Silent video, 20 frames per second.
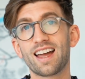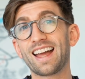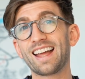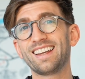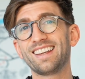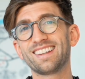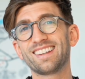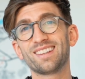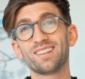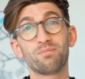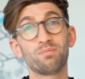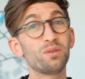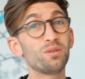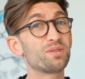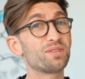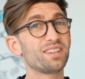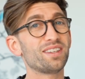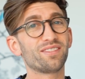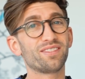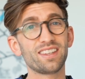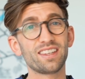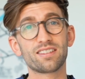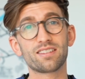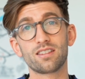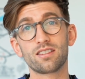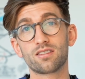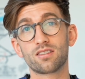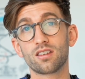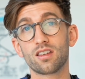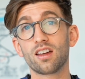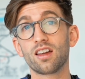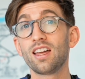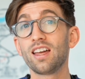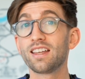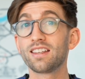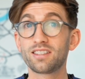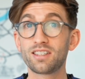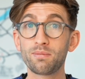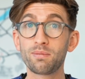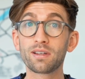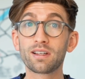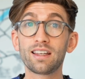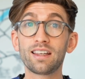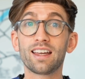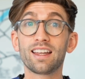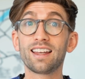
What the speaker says: and the beauty of this is that typically,